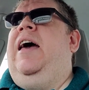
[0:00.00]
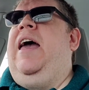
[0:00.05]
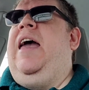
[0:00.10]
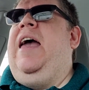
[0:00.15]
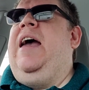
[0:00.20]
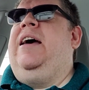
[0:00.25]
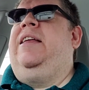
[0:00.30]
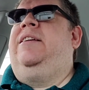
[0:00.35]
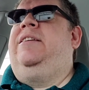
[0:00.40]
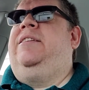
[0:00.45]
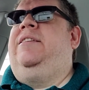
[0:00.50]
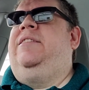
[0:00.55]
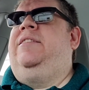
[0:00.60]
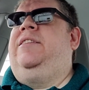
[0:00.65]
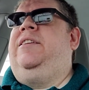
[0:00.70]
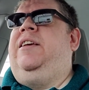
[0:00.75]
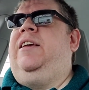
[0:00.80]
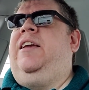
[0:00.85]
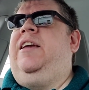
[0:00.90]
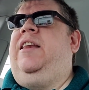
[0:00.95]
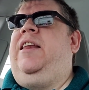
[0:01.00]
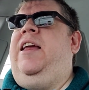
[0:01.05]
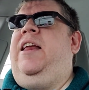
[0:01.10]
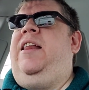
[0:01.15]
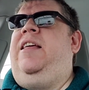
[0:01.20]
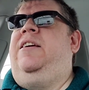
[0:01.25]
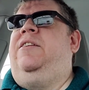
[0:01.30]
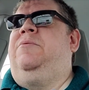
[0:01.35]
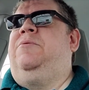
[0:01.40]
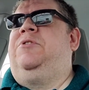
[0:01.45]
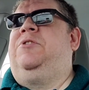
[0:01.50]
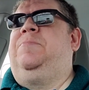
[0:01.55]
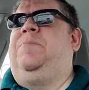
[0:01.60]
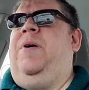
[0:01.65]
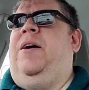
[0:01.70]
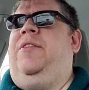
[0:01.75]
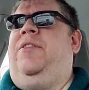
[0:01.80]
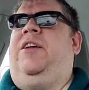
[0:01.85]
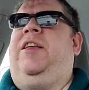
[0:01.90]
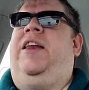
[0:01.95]
And the
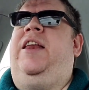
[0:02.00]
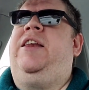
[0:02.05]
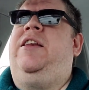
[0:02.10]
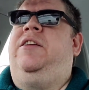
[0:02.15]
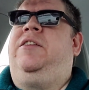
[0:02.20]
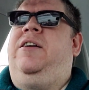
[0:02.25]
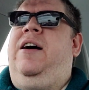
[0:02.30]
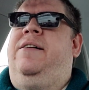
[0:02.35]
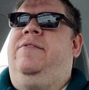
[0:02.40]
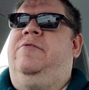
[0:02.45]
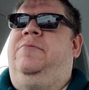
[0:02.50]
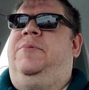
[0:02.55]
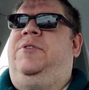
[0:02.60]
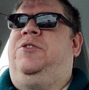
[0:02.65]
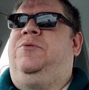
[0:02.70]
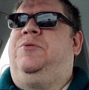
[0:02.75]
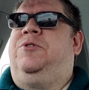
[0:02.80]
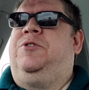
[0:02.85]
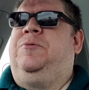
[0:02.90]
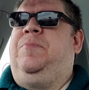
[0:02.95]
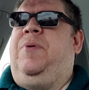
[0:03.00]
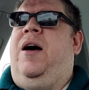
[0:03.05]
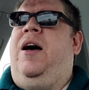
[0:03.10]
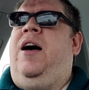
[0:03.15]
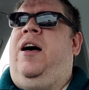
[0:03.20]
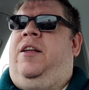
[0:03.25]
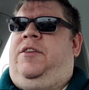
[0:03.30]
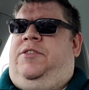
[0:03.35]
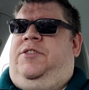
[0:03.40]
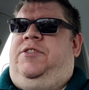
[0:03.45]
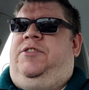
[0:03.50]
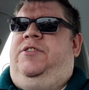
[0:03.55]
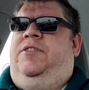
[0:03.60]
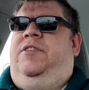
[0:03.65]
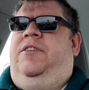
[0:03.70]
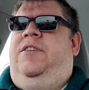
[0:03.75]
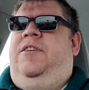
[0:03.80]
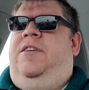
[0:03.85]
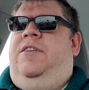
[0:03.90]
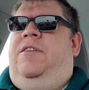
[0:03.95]
Canadian government's response
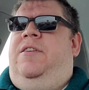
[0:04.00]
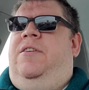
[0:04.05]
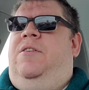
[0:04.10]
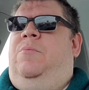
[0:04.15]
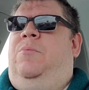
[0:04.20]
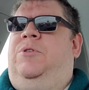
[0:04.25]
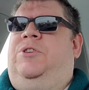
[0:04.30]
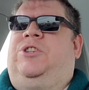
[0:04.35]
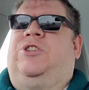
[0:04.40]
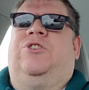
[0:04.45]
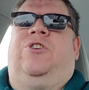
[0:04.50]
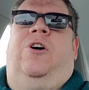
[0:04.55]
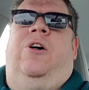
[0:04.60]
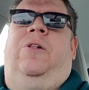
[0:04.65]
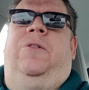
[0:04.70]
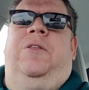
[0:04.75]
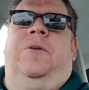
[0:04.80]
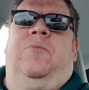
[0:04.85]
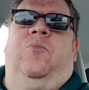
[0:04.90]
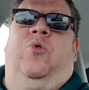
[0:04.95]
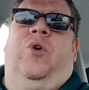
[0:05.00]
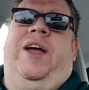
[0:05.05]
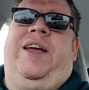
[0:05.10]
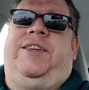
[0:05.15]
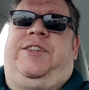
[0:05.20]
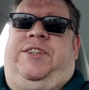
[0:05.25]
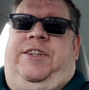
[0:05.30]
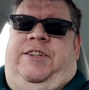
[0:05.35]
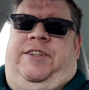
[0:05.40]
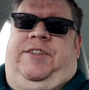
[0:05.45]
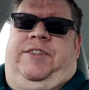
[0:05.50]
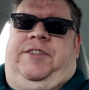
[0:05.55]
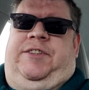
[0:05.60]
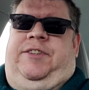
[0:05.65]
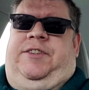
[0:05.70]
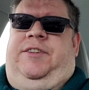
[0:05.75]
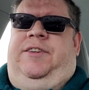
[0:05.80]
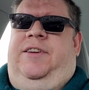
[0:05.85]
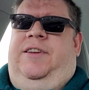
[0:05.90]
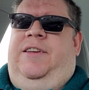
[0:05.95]
was to call them
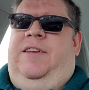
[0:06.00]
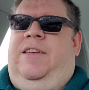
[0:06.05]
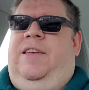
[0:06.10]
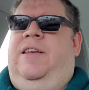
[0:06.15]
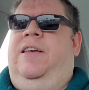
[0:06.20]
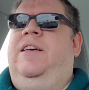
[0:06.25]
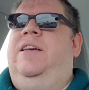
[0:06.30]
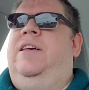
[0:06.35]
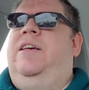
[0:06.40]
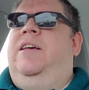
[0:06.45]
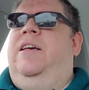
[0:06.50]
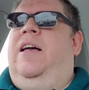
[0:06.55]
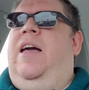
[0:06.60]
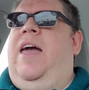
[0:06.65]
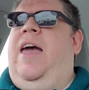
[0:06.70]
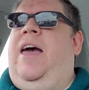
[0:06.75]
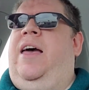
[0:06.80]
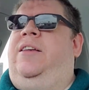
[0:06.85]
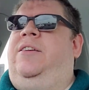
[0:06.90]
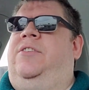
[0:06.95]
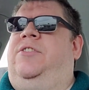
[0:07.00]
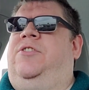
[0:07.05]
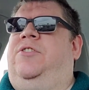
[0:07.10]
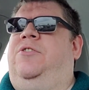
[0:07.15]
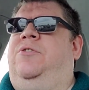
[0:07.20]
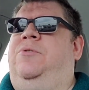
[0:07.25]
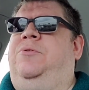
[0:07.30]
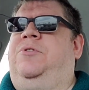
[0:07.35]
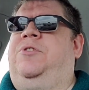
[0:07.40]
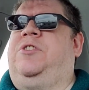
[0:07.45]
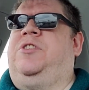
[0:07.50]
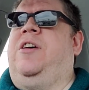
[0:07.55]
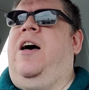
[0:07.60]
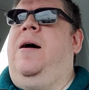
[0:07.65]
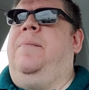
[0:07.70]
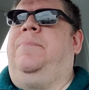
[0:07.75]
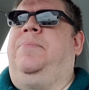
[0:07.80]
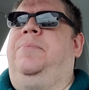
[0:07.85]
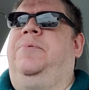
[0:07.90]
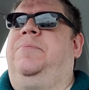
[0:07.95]
racists and to
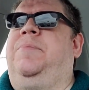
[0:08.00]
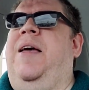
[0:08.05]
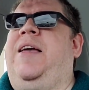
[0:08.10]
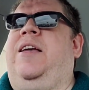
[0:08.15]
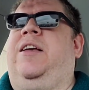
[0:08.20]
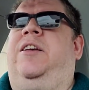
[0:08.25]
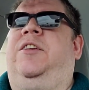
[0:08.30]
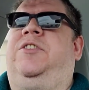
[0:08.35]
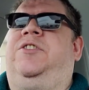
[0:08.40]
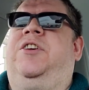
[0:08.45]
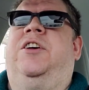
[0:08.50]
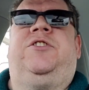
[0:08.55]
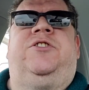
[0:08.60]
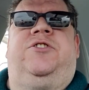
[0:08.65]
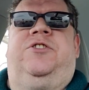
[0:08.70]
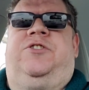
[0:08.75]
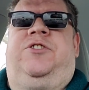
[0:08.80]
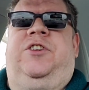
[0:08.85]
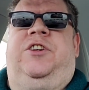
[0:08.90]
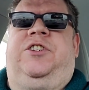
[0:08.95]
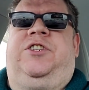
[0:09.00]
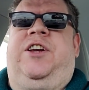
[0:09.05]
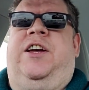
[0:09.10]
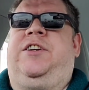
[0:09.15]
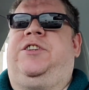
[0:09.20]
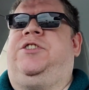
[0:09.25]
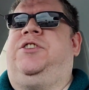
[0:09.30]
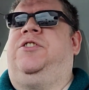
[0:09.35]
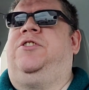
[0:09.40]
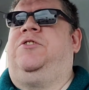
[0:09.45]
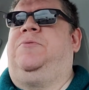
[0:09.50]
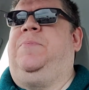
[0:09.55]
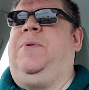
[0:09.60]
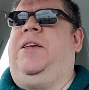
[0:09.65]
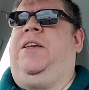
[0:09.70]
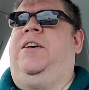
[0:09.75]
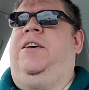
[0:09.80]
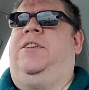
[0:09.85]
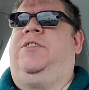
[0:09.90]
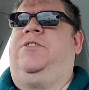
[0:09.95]
stop making such suggestions
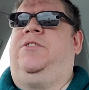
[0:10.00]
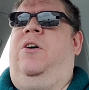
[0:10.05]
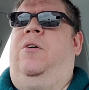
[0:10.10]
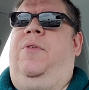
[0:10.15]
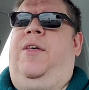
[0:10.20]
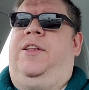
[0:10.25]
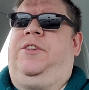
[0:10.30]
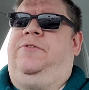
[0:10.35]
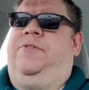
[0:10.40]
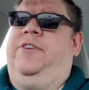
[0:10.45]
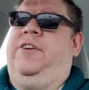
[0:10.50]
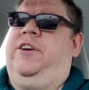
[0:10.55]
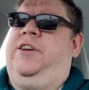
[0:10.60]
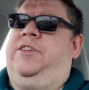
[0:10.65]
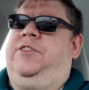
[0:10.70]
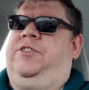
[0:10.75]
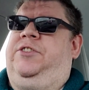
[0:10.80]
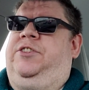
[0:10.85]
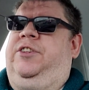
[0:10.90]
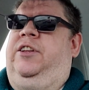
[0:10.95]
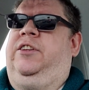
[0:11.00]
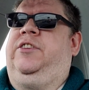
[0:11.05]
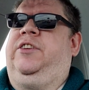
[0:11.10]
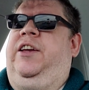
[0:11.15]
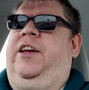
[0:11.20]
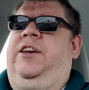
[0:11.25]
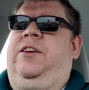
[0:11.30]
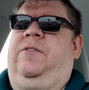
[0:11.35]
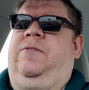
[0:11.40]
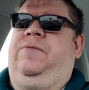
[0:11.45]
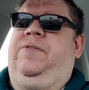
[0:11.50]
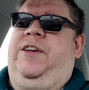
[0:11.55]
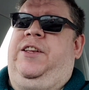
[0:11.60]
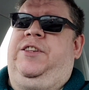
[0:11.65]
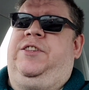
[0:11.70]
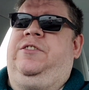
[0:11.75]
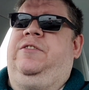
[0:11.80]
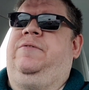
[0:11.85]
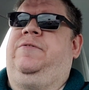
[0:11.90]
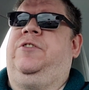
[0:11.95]
because, that's very insulting and
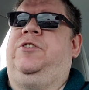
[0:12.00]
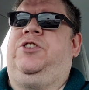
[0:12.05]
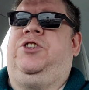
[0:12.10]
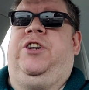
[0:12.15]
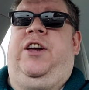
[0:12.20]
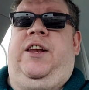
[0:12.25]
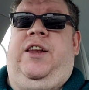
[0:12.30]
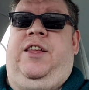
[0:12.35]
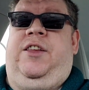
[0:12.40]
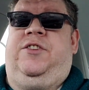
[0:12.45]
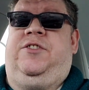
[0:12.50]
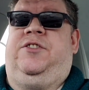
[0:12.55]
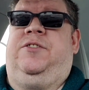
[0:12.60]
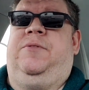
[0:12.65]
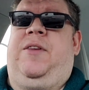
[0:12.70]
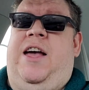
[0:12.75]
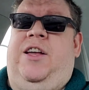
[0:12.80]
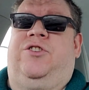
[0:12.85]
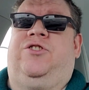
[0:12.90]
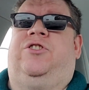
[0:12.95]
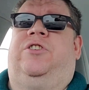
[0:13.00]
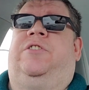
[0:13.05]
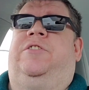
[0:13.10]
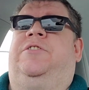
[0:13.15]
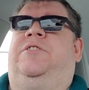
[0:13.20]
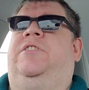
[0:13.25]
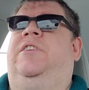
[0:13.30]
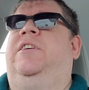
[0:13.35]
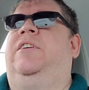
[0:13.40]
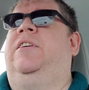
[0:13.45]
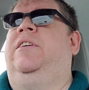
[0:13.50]
offensive to Chinese nationals.